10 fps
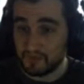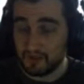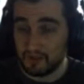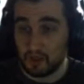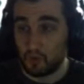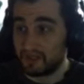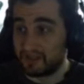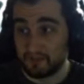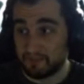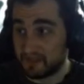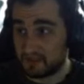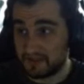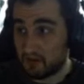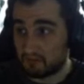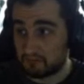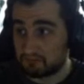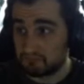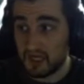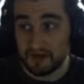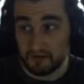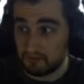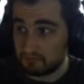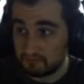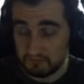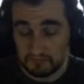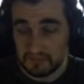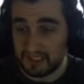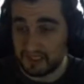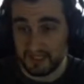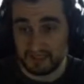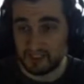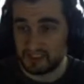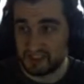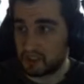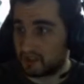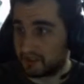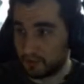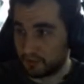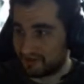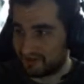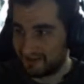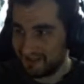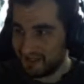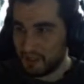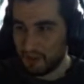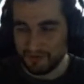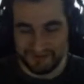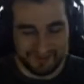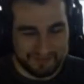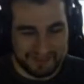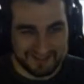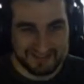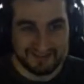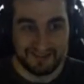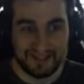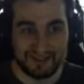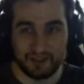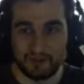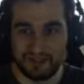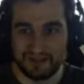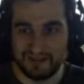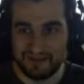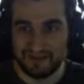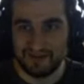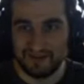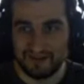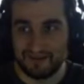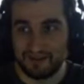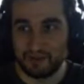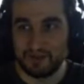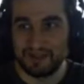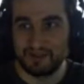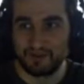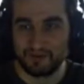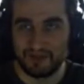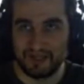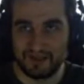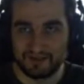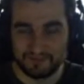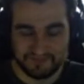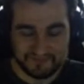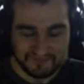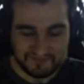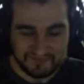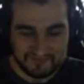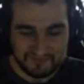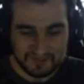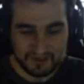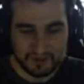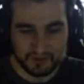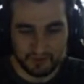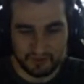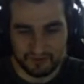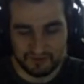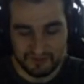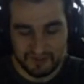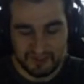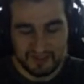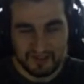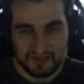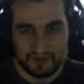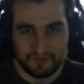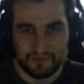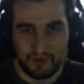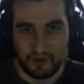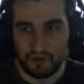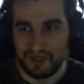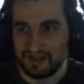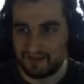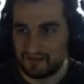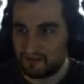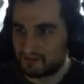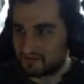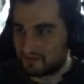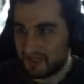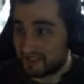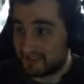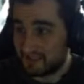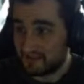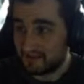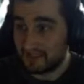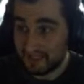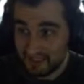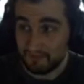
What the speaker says: lowering the pace down at all. Like that does not lower the pace. Like you need to like to to follow like those cutscenes. Like